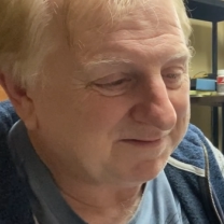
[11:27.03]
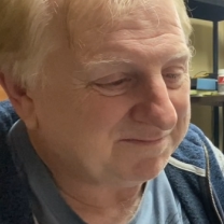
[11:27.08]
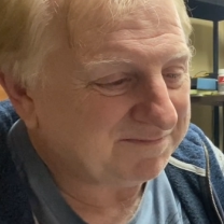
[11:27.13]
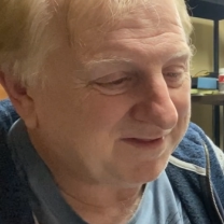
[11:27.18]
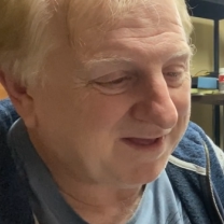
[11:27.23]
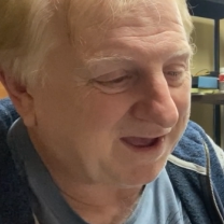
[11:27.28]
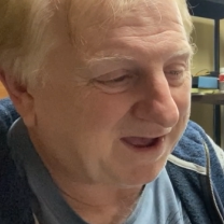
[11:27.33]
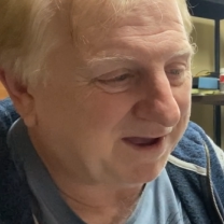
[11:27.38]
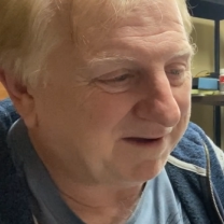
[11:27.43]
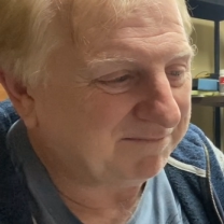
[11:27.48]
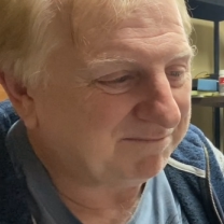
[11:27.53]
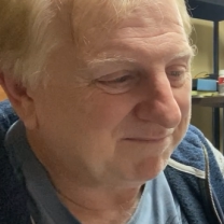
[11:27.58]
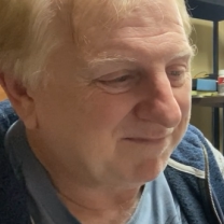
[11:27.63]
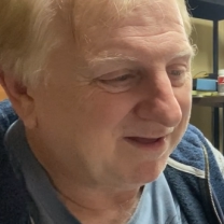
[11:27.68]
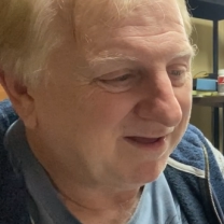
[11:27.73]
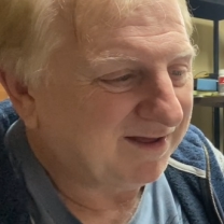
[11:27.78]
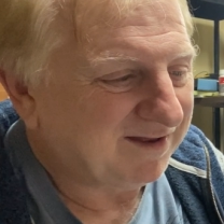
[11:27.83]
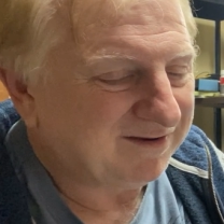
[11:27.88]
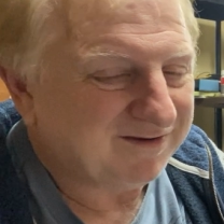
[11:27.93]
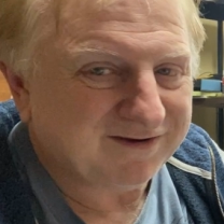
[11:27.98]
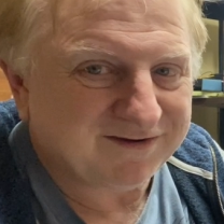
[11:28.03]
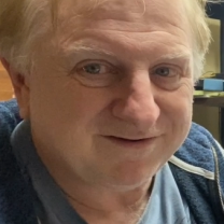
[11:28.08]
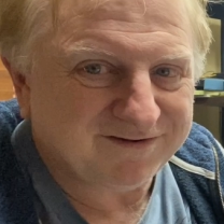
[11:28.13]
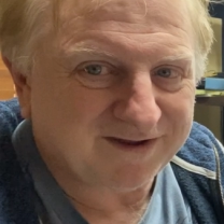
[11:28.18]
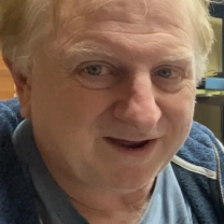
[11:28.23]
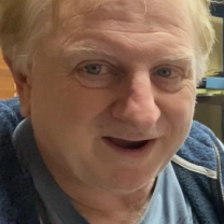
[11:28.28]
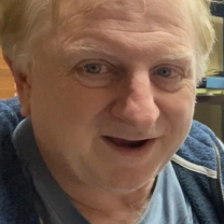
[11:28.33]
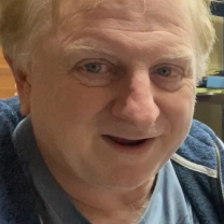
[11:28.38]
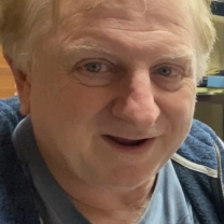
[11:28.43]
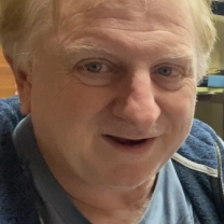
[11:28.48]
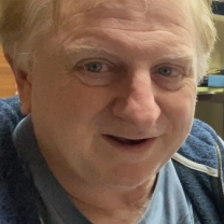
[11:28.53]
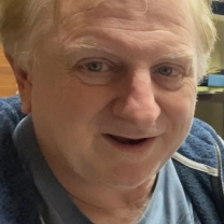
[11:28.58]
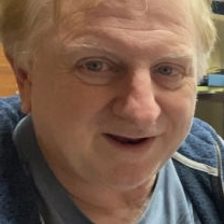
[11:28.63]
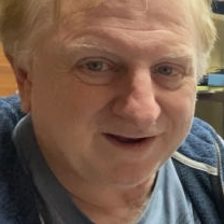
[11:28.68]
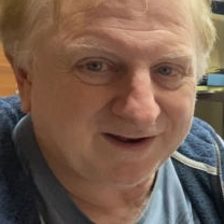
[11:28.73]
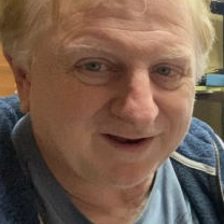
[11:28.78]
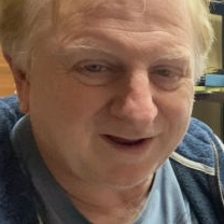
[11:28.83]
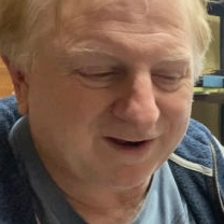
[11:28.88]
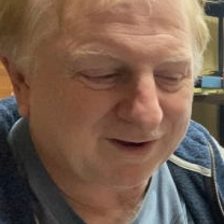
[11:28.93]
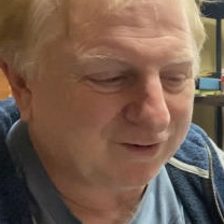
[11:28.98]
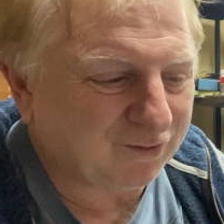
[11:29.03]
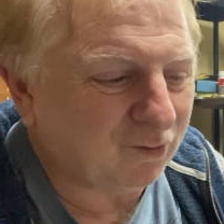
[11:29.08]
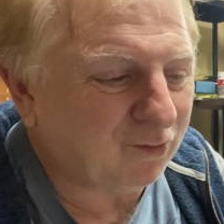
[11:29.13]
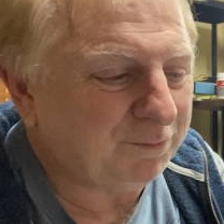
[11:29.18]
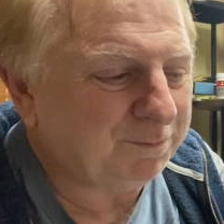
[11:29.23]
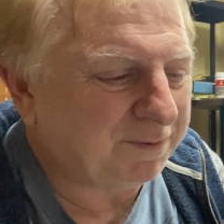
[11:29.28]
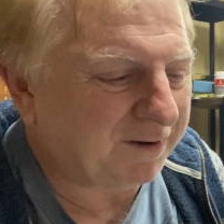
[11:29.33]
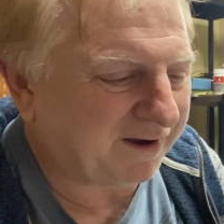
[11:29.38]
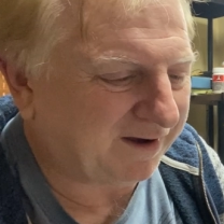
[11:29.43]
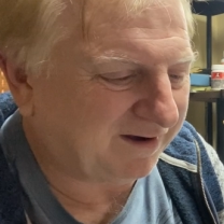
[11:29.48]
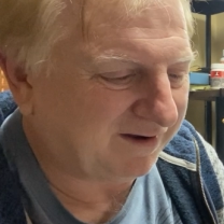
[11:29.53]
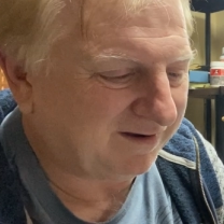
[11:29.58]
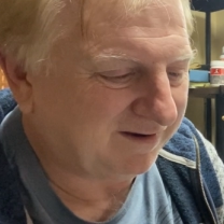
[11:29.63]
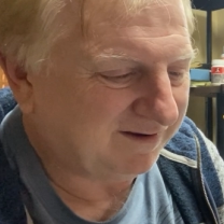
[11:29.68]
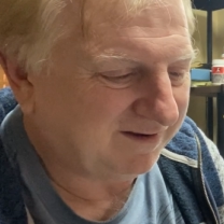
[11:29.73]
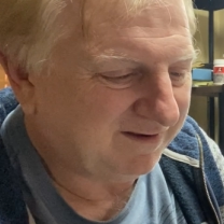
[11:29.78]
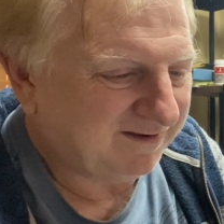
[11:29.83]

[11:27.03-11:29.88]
yeah, just saying it could be.